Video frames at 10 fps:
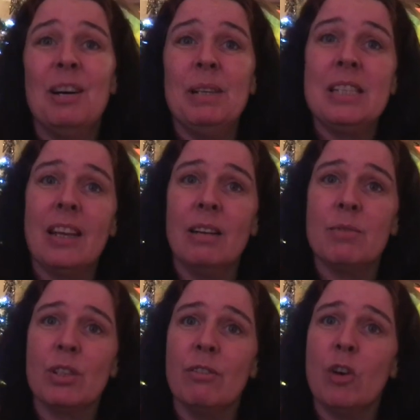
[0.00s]
in
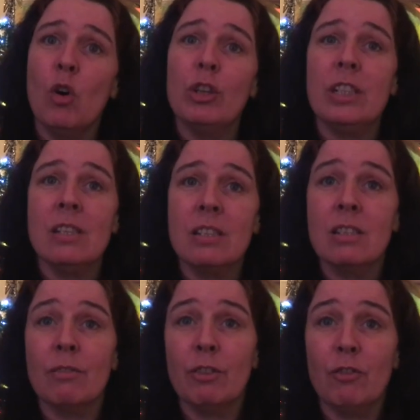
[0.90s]
terms of audiences
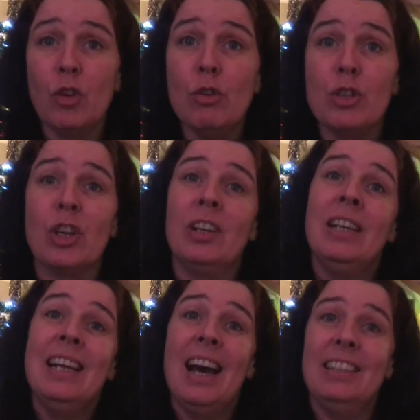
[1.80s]
of the future,
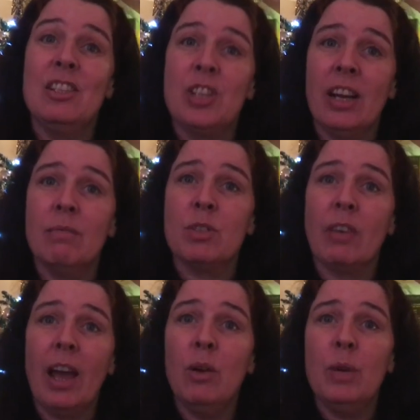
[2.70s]
and in terms of
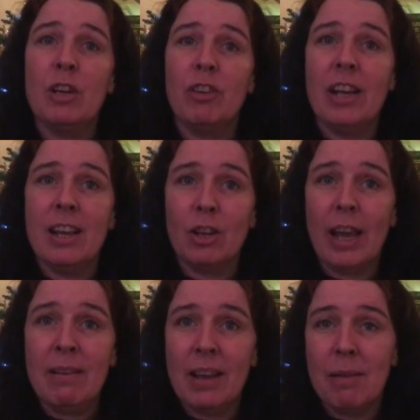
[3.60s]
how we create
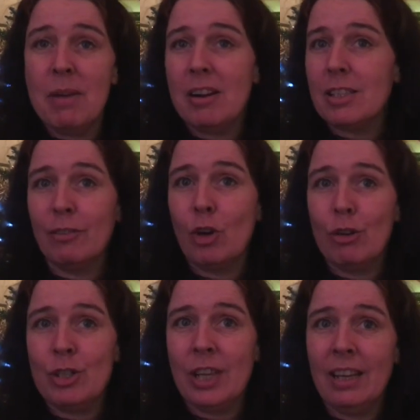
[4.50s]
immersive
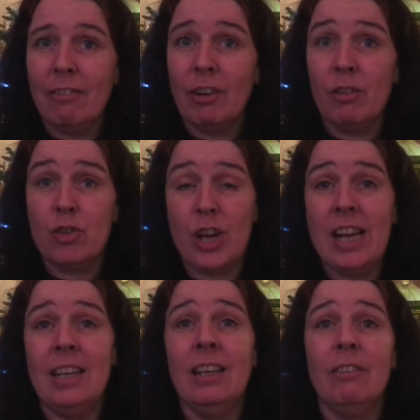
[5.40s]
content for
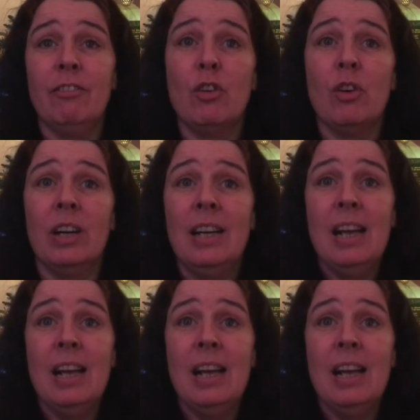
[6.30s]
training, for